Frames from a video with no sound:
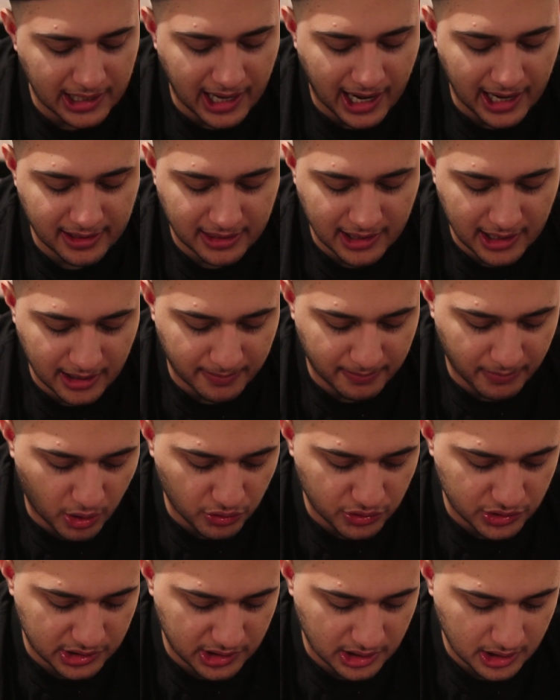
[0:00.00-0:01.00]
I think
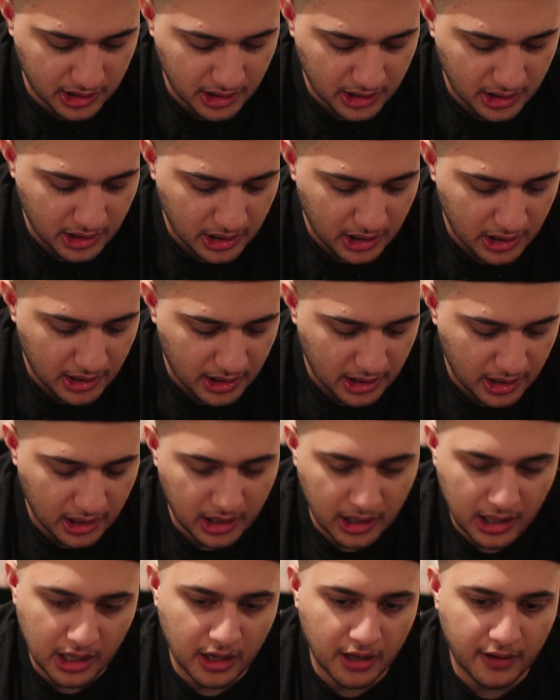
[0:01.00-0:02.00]
most
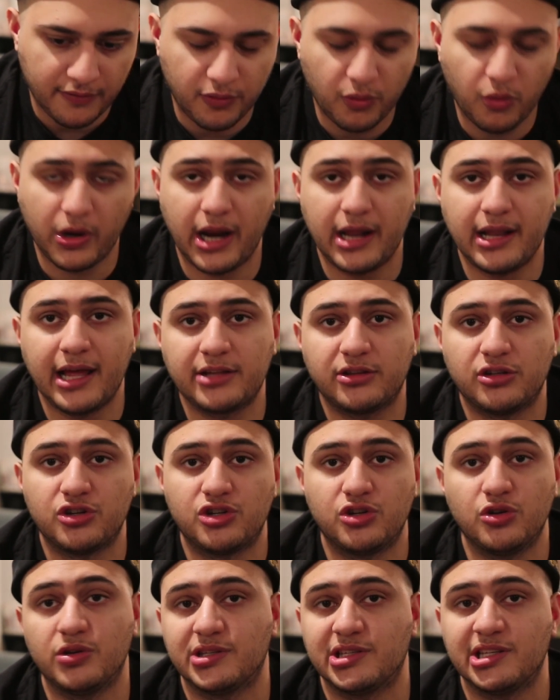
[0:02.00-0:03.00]
of what I like to
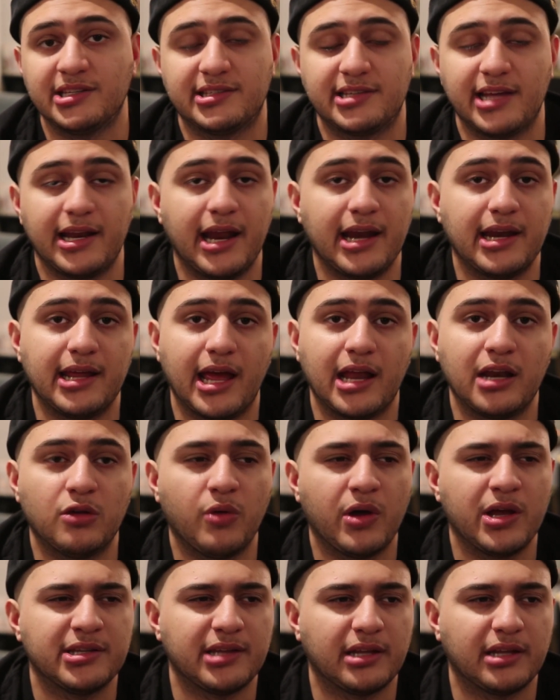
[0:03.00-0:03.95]
shoot is in 1080 anyways.